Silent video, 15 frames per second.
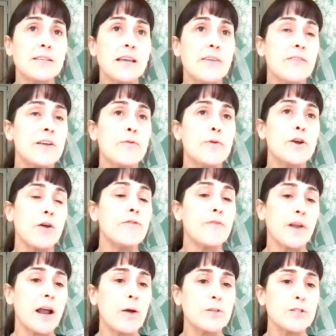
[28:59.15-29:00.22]
even if we don't feel
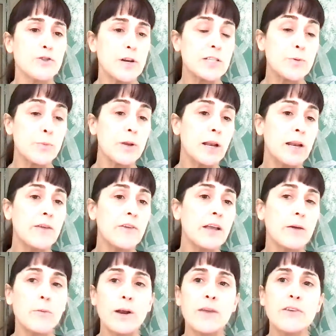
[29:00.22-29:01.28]
like we're stressed, we're
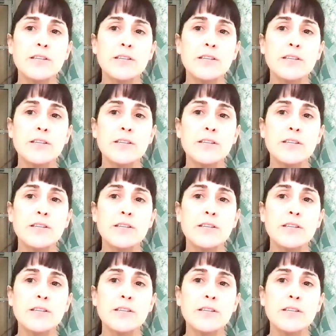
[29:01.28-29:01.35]
living